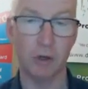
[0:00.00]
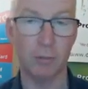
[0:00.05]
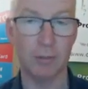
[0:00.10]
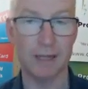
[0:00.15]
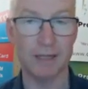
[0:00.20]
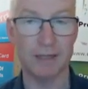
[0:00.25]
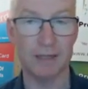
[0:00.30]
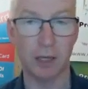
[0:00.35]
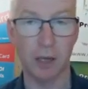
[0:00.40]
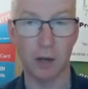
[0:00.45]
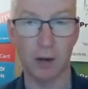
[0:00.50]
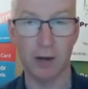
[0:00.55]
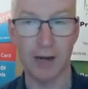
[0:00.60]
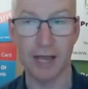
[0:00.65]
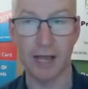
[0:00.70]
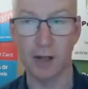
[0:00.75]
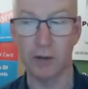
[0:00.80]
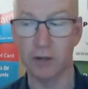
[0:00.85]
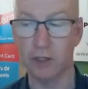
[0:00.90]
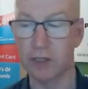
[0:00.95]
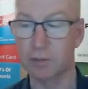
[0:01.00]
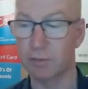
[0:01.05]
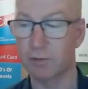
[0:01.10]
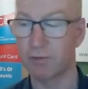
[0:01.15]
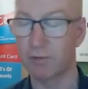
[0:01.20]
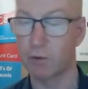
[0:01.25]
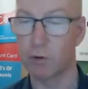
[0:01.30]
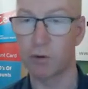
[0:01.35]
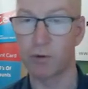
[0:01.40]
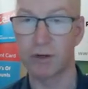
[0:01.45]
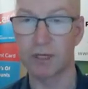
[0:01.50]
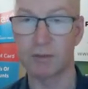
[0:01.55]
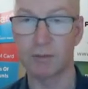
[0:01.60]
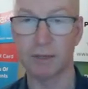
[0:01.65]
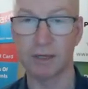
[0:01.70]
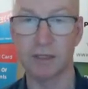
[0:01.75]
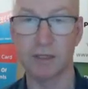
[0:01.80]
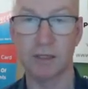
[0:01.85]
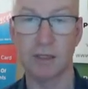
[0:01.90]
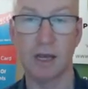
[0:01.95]
months ago now, just before
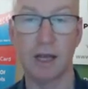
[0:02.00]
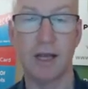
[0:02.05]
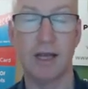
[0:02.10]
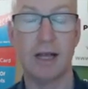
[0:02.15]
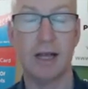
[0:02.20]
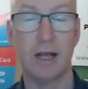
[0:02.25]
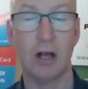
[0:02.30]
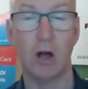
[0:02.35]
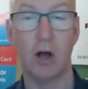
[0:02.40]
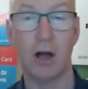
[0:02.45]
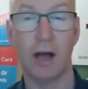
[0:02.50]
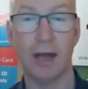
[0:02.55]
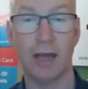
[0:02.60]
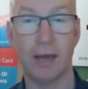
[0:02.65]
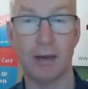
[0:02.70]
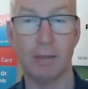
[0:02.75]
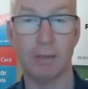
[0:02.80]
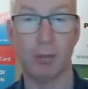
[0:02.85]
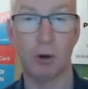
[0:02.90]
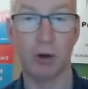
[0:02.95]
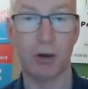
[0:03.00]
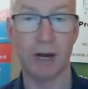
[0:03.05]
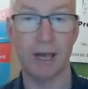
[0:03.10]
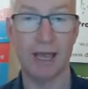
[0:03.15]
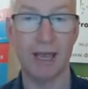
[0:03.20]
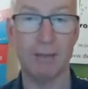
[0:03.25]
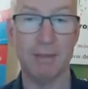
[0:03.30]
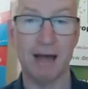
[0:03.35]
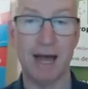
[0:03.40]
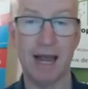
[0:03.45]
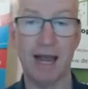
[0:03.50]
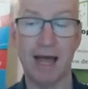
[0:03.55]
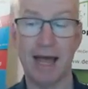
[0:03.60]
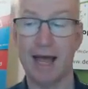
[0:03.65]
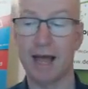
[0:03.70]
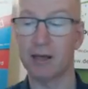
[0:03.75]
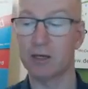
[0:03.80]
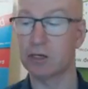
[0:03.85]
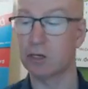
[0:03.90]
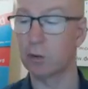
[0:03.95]
Christmas, I put an email
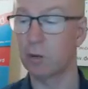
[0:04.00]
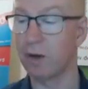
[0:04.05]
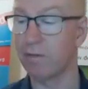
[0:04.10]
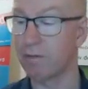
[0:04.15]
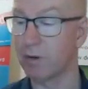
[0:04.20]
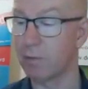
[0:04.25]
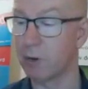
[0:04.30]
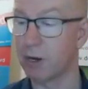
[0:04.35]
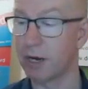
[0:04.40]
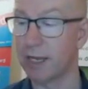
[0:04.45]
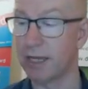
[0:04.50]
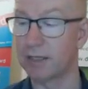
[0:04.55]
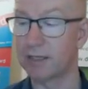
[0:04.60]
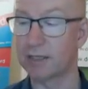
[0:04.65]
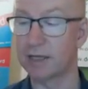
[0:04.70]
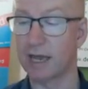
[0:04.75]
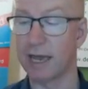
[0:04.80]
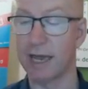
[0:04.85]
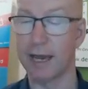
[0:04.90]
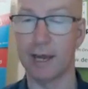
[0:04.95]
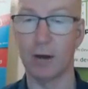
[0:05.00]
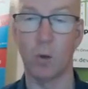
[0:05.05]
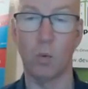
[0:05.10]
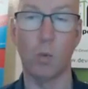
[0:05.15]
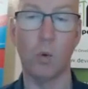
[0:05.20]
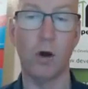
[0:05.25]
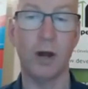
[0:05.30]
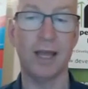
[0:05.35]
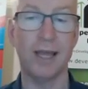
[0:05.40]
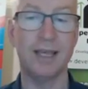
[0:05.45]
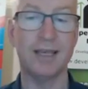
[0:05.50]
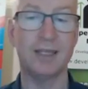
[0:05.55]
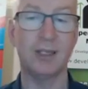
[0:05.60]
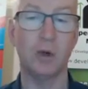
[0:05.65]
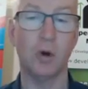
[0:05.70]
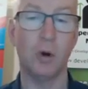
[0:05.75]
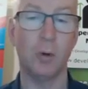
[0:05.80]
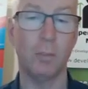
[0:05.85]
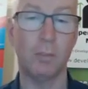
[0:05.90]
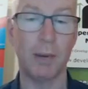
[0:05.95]
out to everybody saying, what is
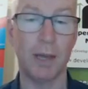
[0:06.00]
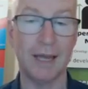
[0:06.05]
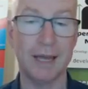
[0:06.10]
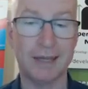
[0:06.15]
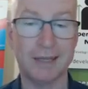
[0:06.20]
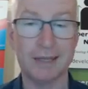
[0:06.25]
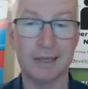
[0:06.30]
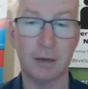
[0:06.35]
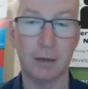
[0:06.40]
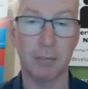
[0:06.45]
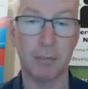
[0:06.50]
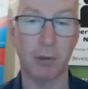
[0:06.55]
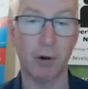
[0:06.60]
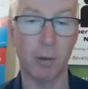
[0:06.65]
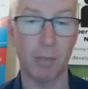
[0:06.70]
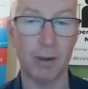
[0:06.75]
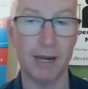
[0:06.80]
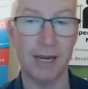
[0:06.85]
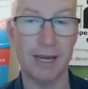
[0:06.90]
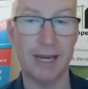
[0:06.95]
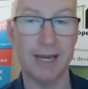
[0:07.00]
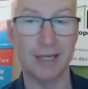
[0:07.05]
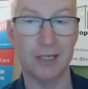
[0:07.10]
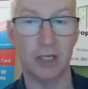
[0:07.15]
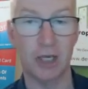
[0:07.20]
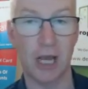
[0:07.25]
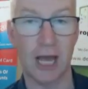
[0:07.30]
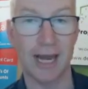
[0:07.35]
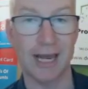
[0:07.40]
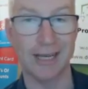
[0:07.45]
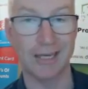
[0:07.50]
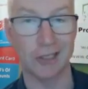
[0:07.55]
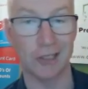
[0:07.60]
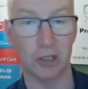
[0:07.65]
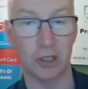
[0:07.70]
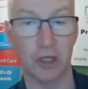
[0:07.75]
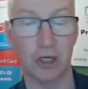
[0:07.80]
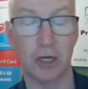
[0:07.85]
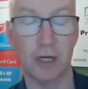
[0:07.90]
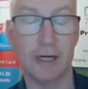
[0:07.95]
your biggest property
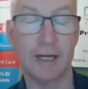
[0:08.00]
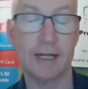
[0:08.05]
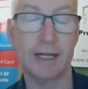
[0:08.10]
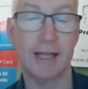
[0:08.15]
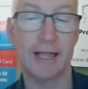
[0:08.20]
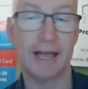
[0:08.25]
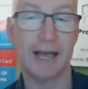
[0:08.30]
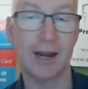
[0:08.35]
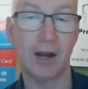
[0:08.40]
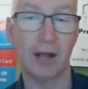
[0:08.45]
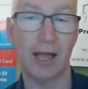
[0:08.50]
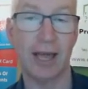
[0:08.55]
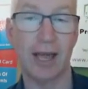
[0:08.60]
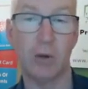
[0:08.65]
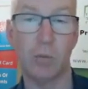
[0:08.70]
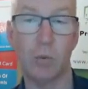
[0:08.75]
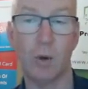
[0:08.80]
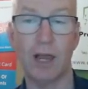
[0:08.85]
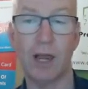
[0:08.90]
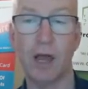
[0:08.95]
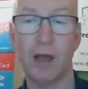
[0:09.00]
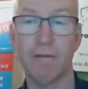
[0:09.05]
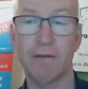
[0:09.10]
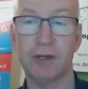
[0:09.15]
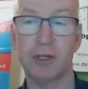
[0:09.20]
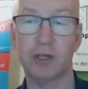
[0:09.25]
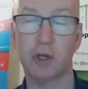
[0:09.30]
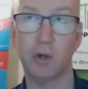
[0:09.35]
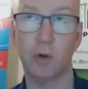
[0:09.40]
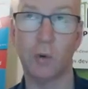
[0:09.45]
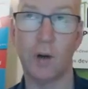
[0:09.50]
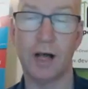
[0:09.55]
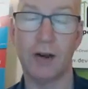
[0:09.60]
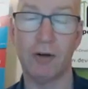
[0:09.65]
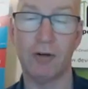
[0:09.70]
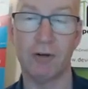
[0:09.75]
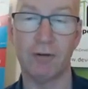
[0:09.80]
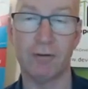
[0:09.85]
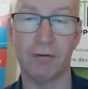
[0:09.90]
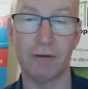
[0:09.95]
challenge? And I had well over
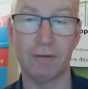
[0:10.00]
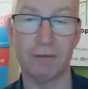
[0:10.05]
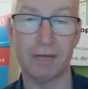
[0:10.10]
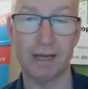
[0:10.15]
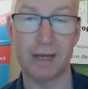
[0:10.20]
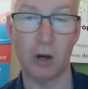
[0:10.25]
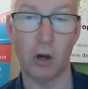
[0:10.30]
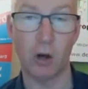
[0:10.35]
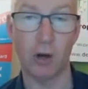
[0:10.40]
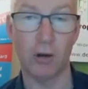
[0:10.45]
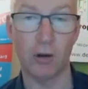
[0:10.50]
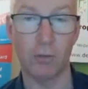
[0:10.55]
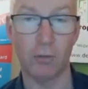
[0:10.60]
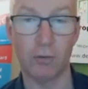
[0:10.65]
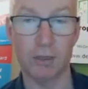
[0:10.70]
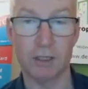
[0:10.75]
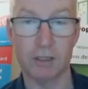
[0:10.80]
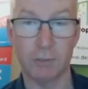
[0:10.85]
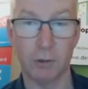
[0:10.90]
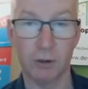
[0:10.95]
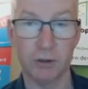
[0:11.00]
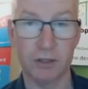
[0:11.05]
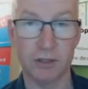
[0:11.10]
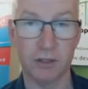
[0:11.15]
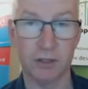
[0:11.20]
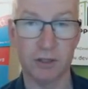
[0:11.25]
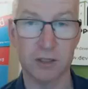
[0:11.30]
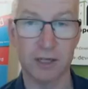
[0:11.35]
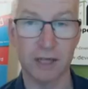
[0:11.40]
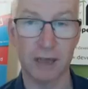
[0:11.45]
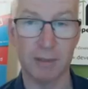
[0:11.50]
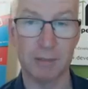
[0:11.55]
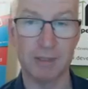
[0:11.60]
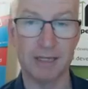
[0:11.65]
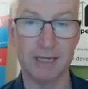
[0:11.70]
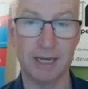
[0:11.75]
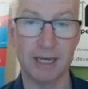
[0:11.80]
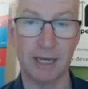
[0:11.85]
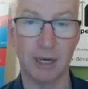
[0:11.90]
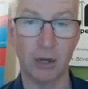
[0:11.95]
250 odd responses to that
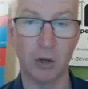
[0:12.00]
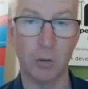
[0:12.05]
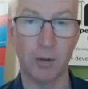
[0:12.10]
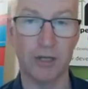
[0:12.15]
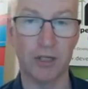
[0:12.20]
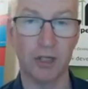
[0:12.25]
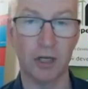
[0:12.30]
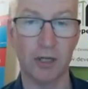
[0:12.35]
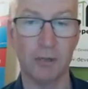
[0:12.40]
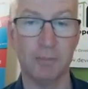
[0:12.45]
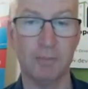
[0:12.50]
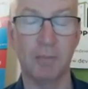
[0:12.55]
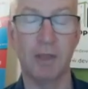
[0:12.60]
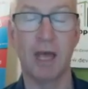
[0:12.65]
particular question.